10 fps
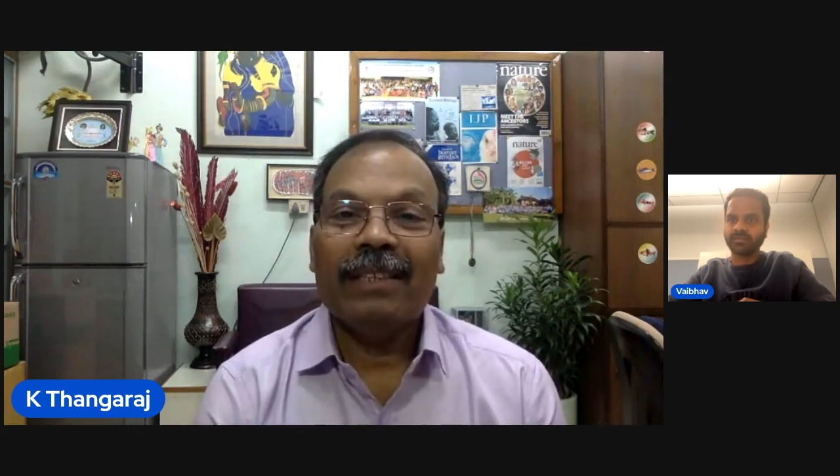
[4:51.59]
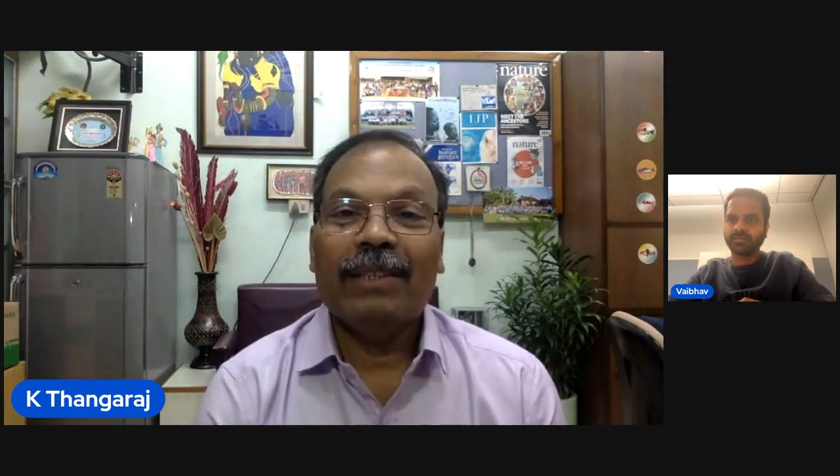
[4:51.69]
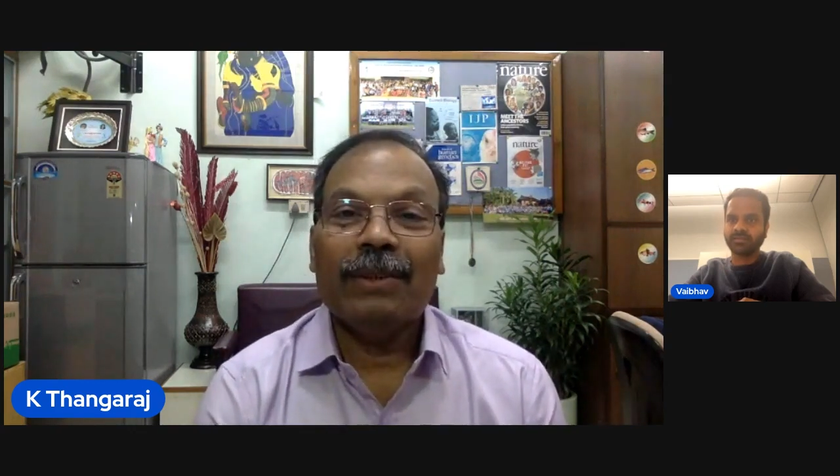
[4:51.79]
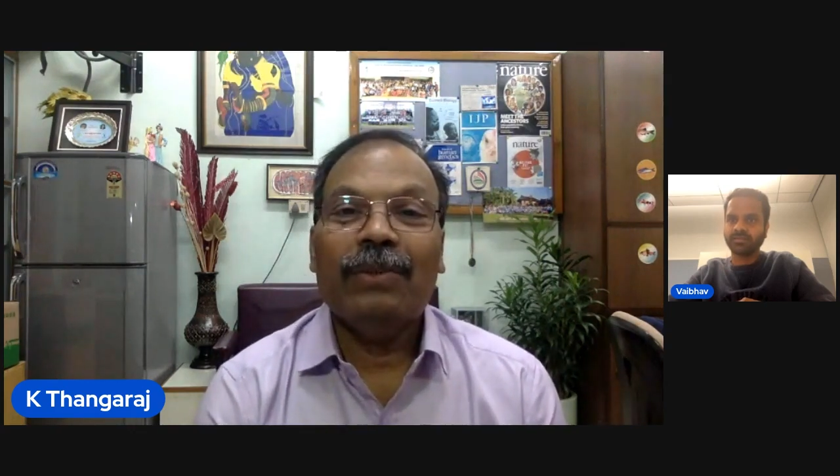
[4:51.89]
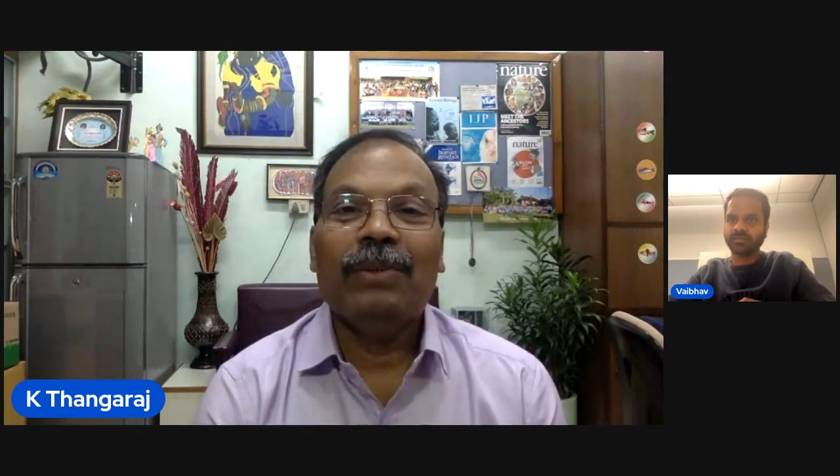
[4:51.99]

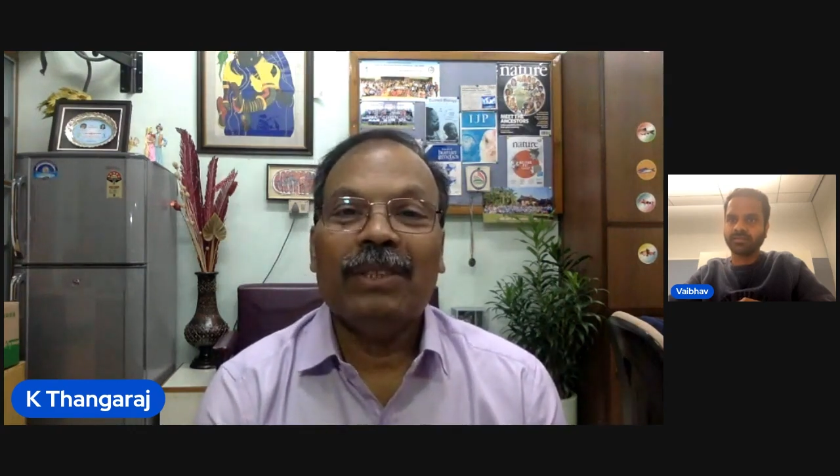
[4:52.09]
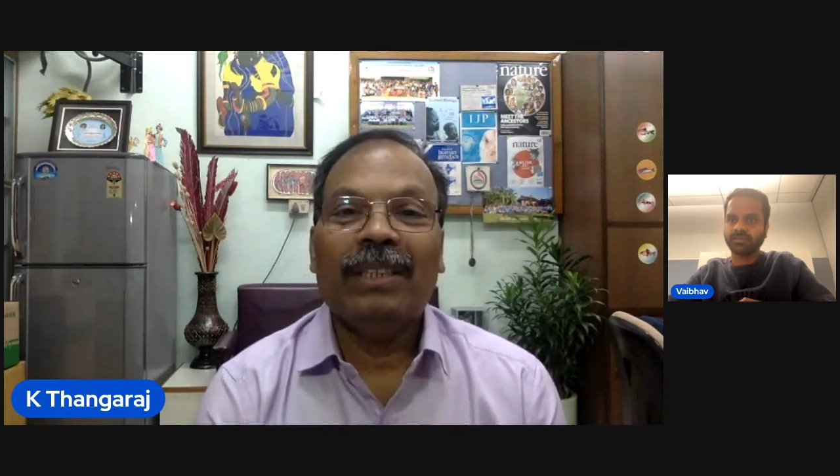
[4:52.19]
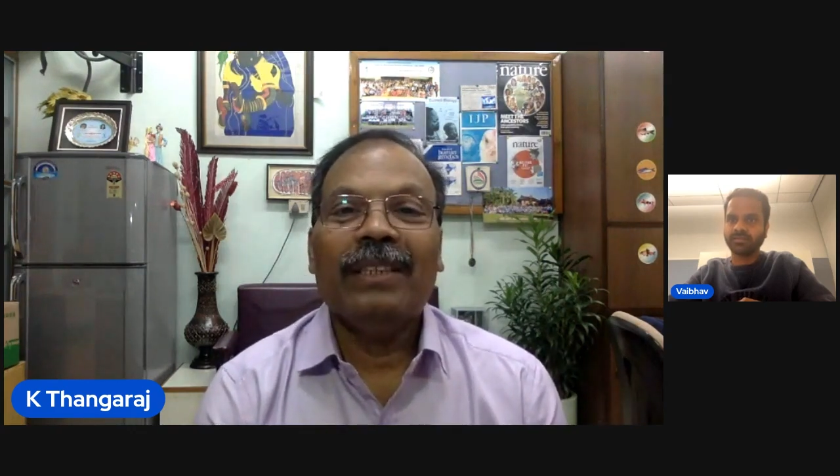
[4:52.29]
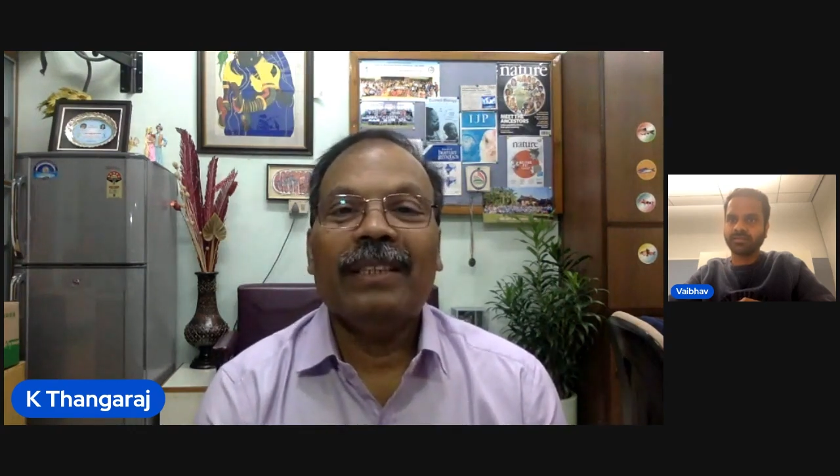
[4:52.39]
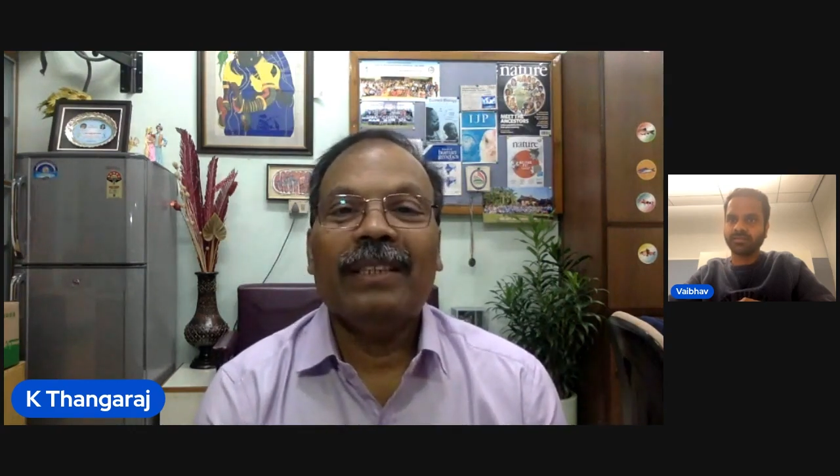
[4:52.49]
such a
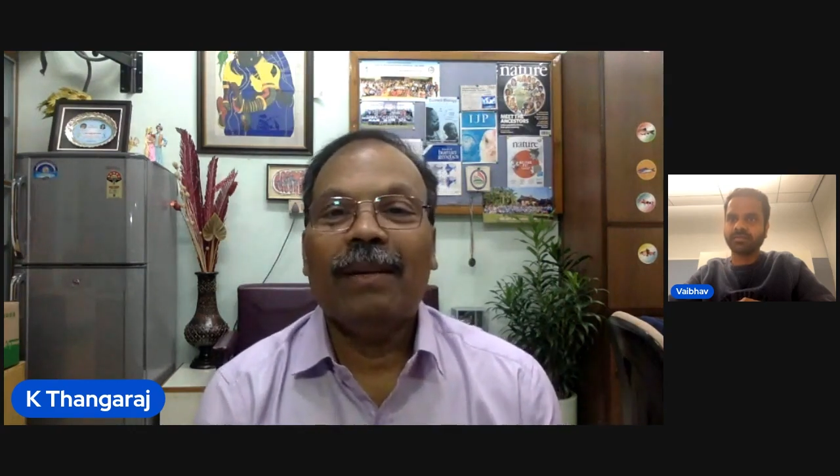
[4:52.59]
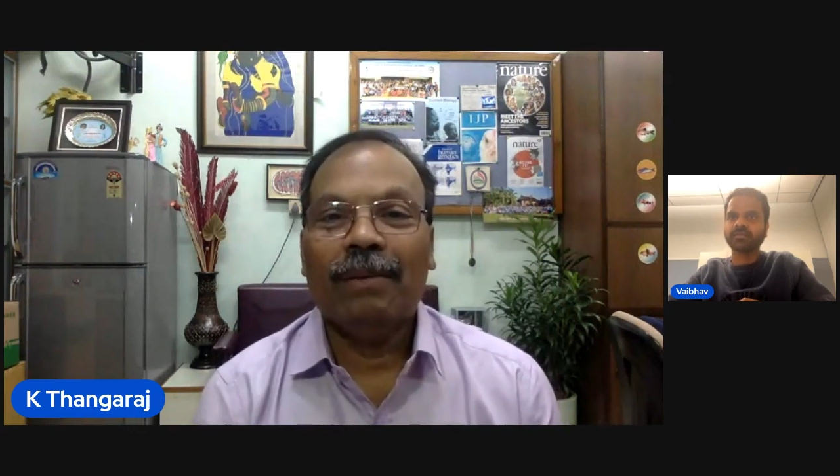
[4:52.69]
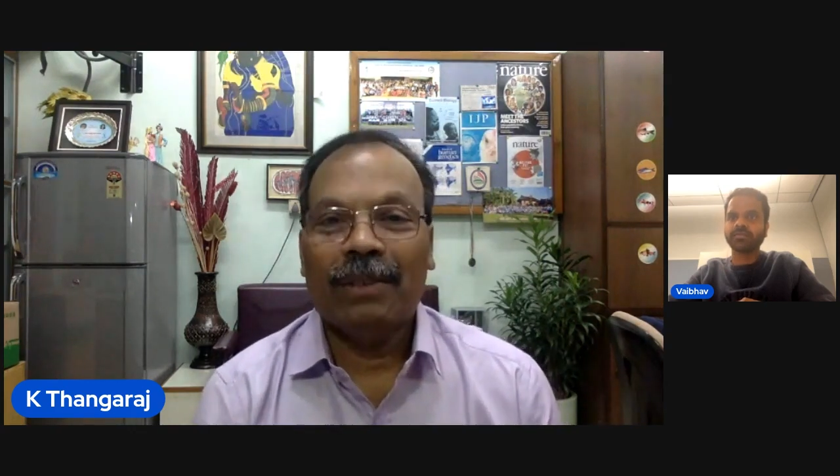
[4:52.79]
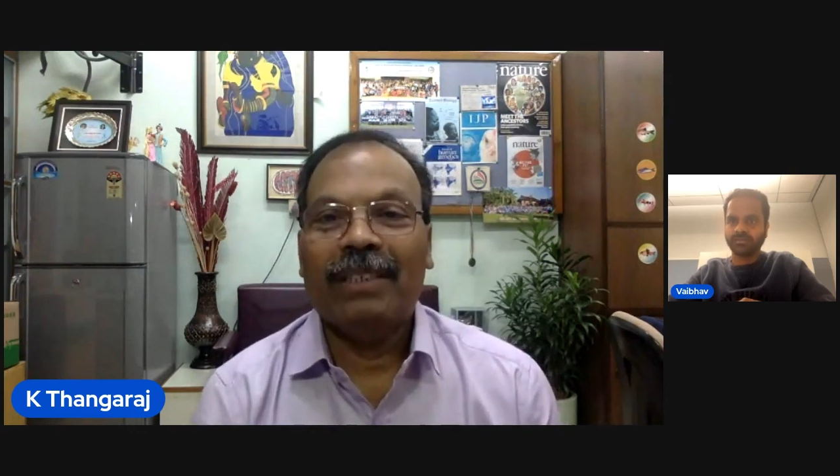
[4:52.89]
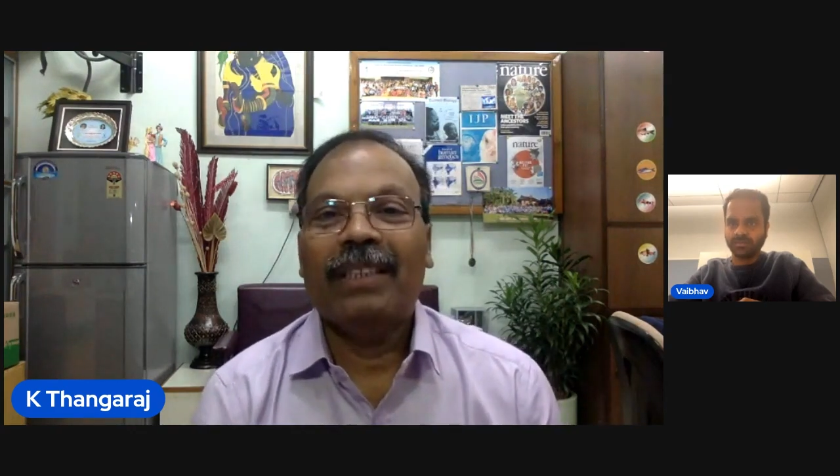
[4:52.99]
huge
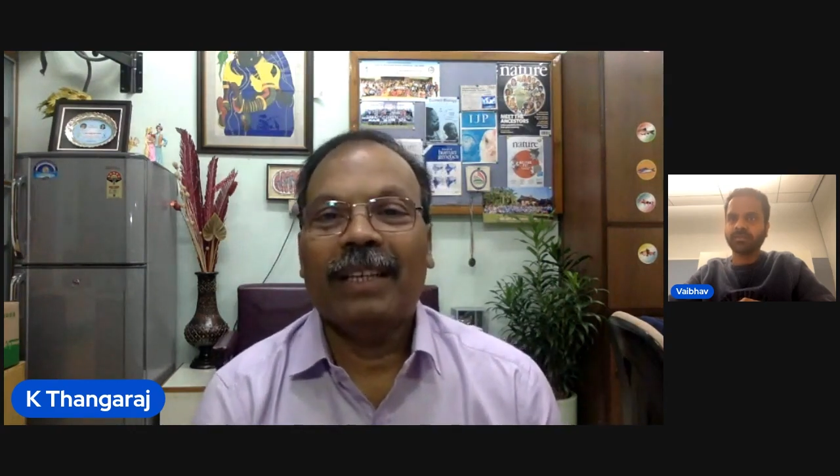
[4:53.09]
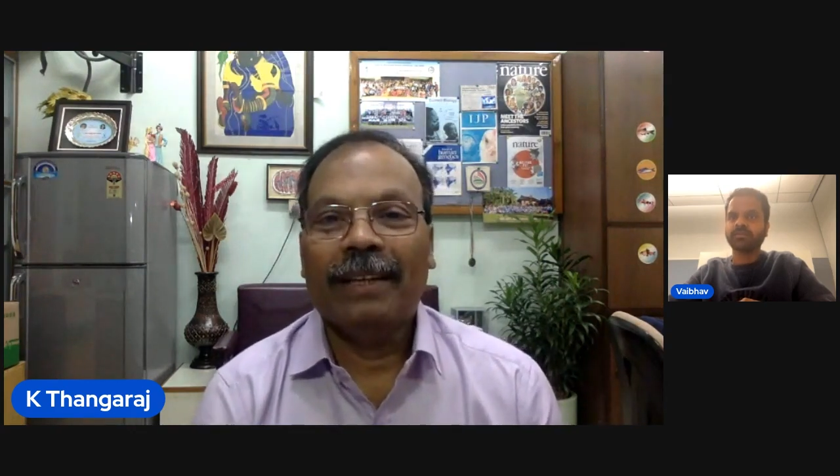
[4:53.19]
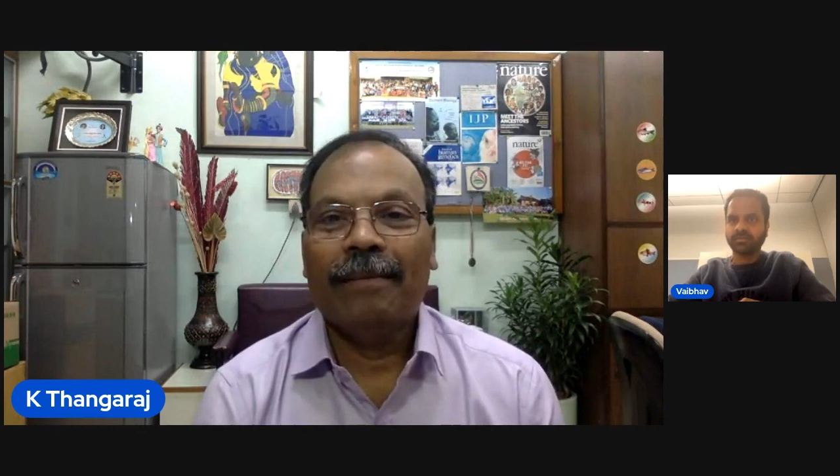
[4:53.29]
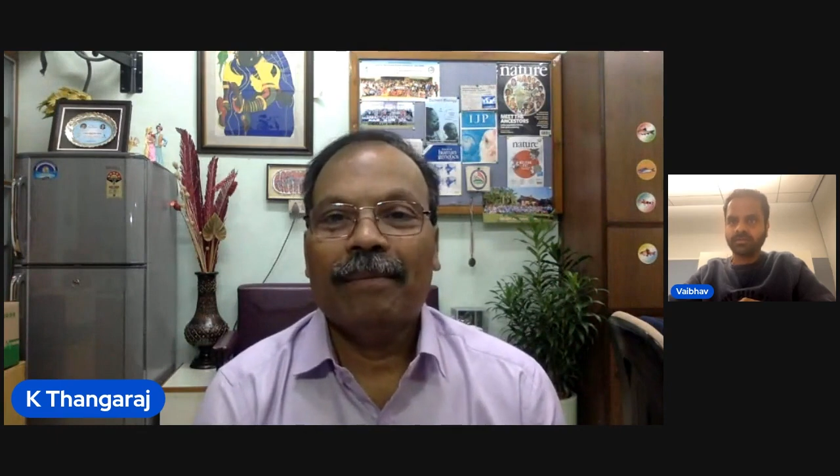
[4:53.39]
diversity.